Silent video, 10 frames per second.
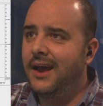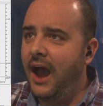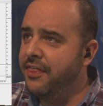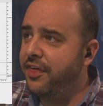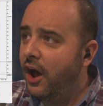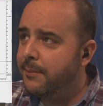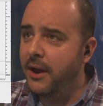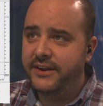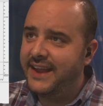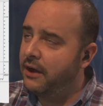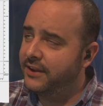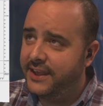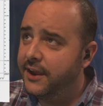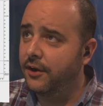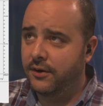I thought about it down
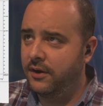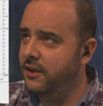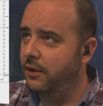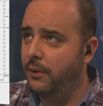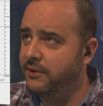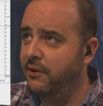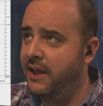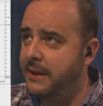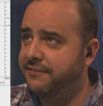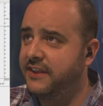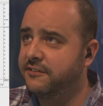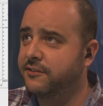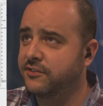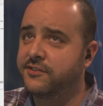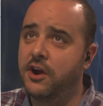here, you know, when NFTs
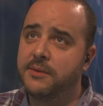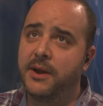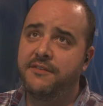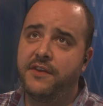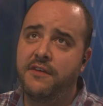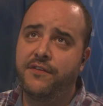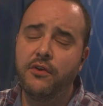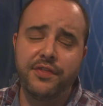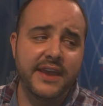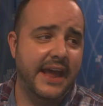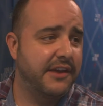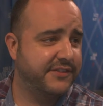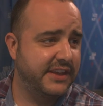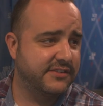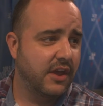first started. But if you think
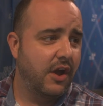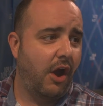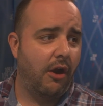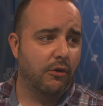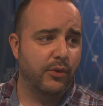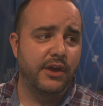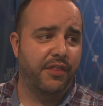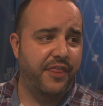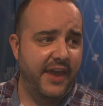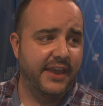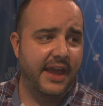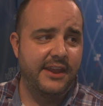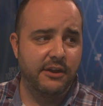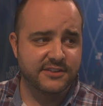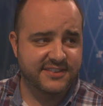NFTs are a real thing
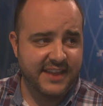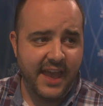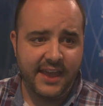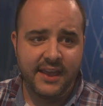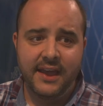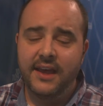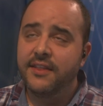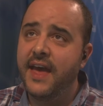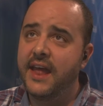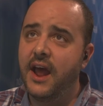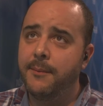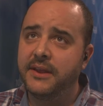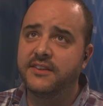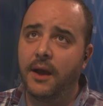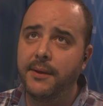and here to stay, then, I
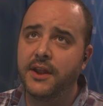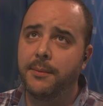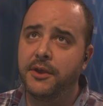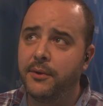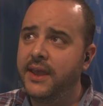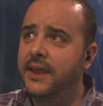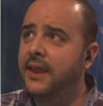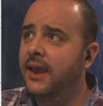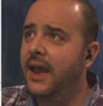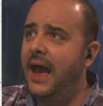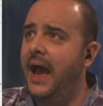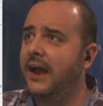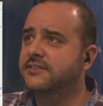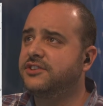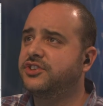mean, WWE
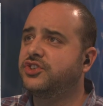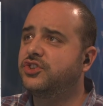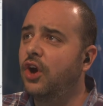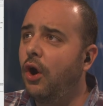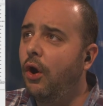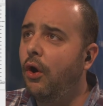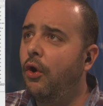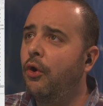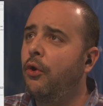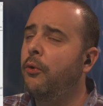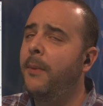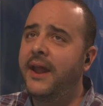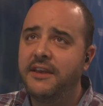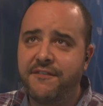has so many